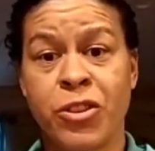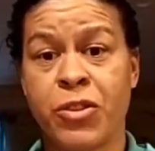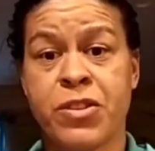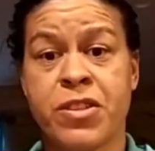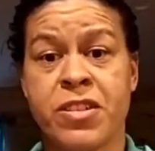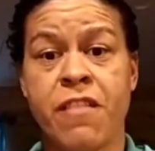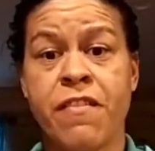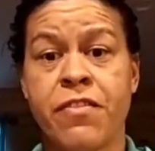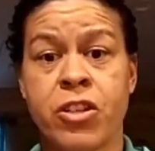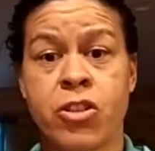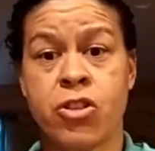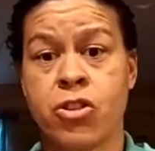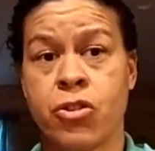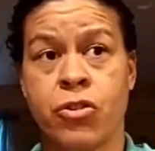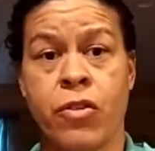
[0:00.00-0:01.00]
stuff that
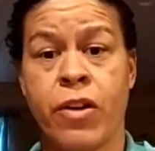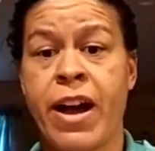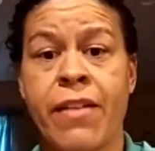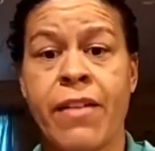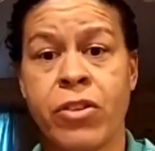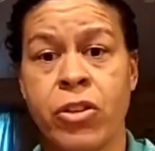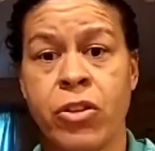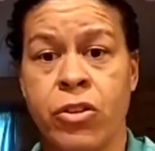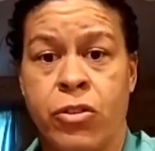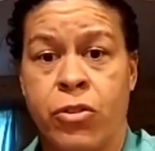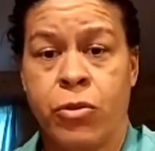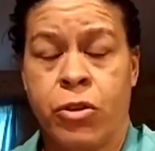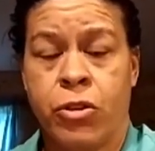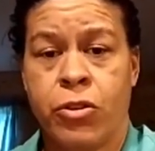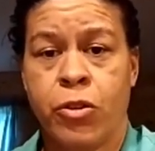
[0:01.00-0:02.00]
they're having,
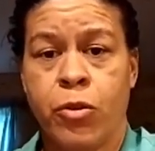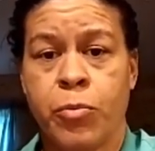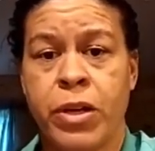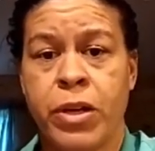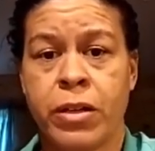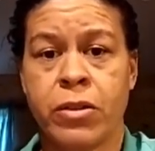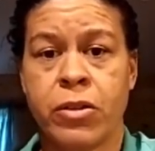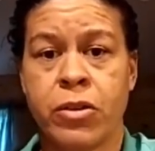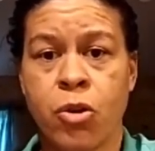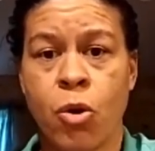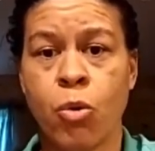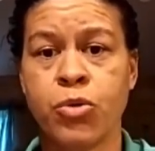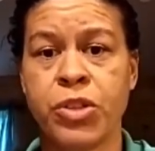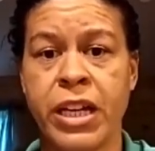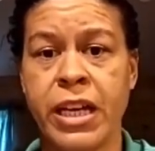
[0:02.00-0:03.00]
you know, you're being
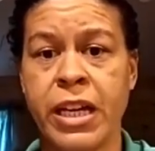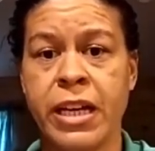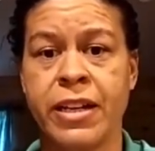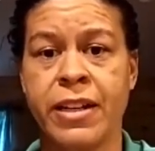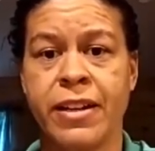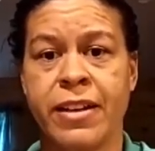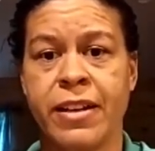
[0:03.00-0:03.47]
told to eat.